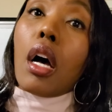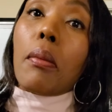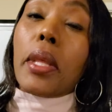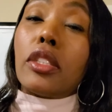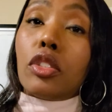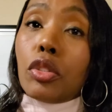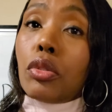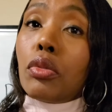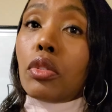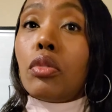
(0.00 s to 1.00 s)
that's
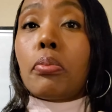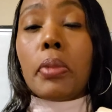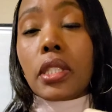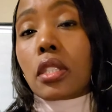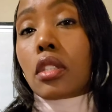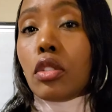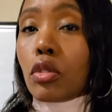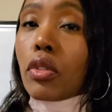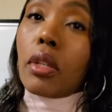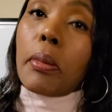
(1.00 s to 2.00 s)
due, and you know
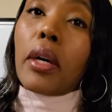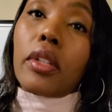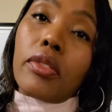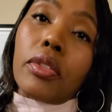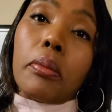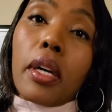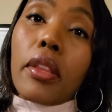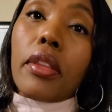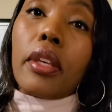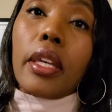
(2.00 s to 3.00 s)
the amount every month,